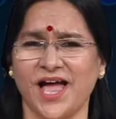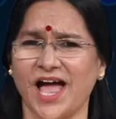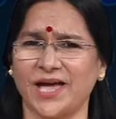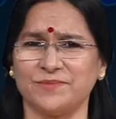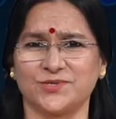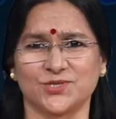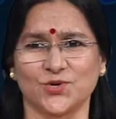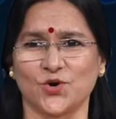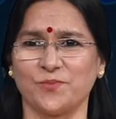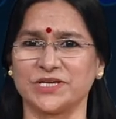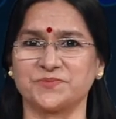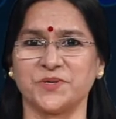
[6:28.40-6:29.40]
I am
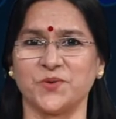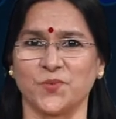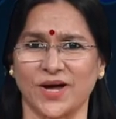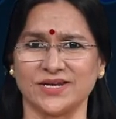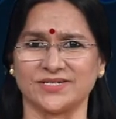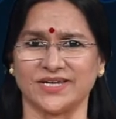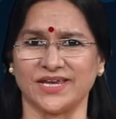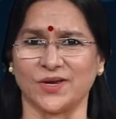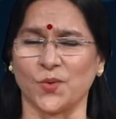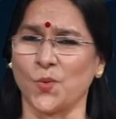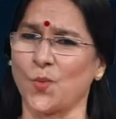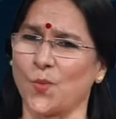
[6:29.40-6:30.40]
sure, must be
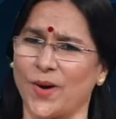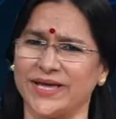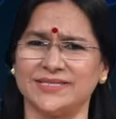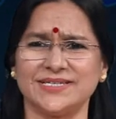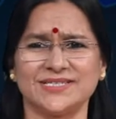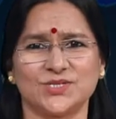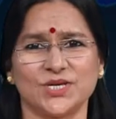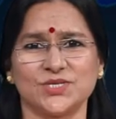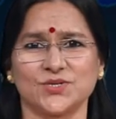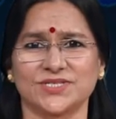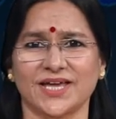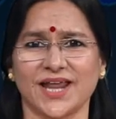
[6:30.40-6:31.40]
wondering why these
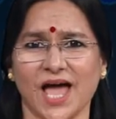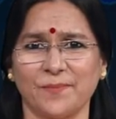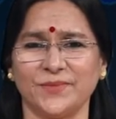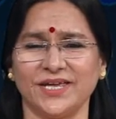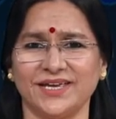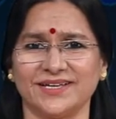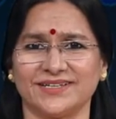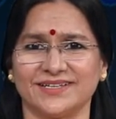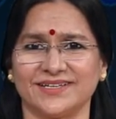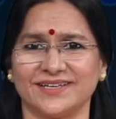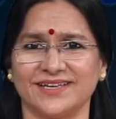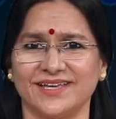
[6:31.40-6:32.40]
changes are happening.
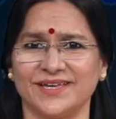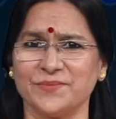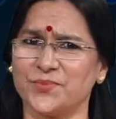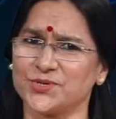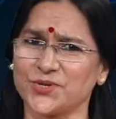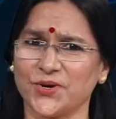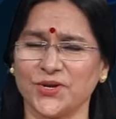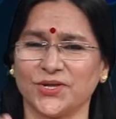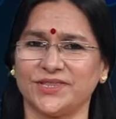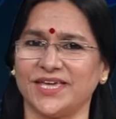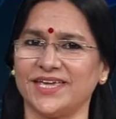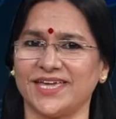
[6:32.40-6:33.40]
Put on
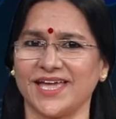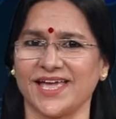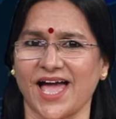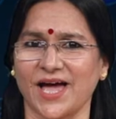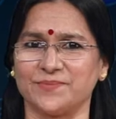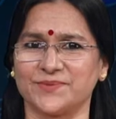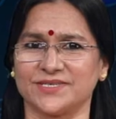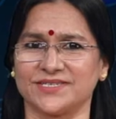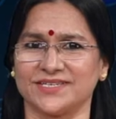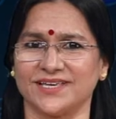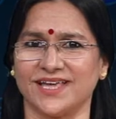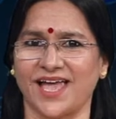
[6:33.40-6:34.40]
your thinking caps
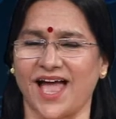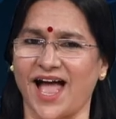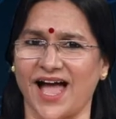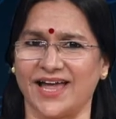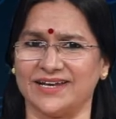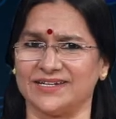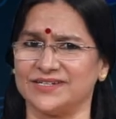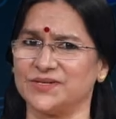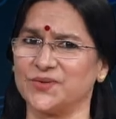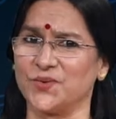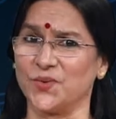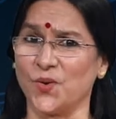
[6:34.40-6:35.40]
and
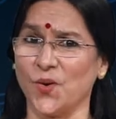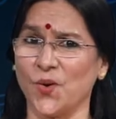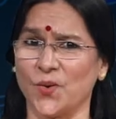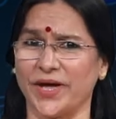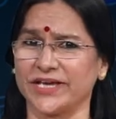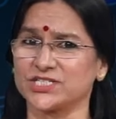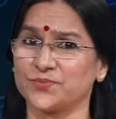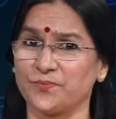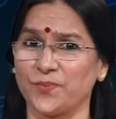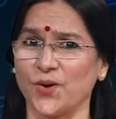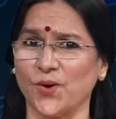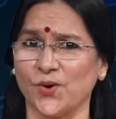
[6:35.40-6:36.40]
go
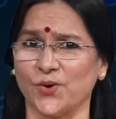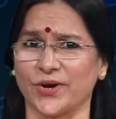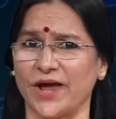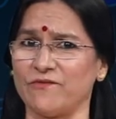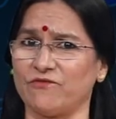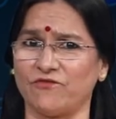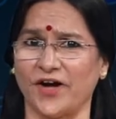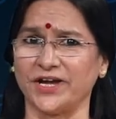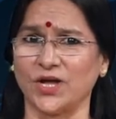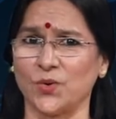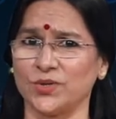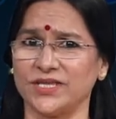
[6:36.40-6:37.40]
explore and
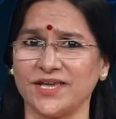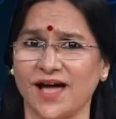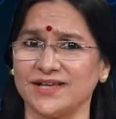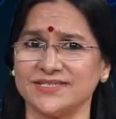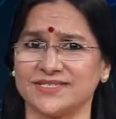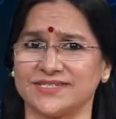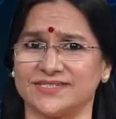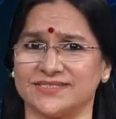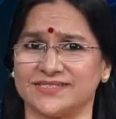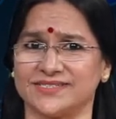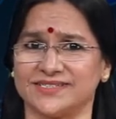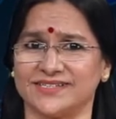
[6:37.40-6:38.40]
find out the
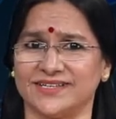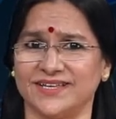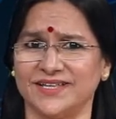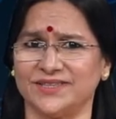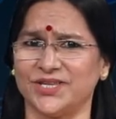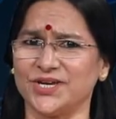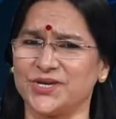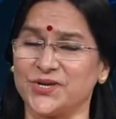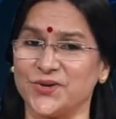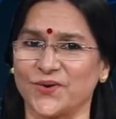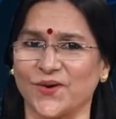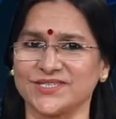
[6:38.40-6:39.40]
answers. The
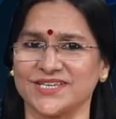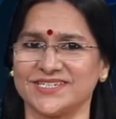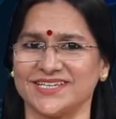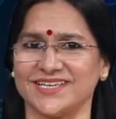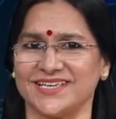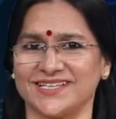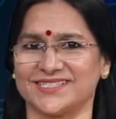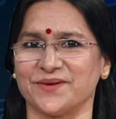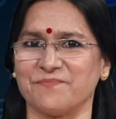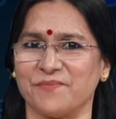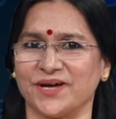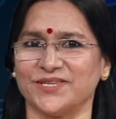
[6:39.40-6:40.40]
curiosity is
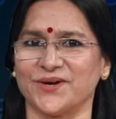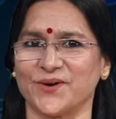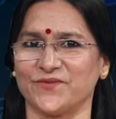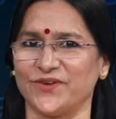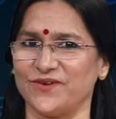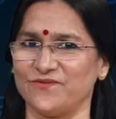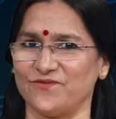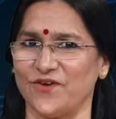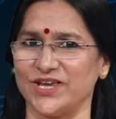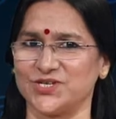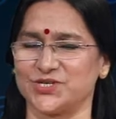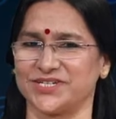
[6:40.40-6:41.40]
the mother of
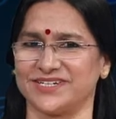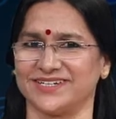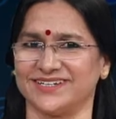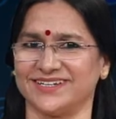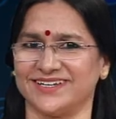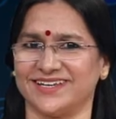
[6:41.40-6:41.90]
invention.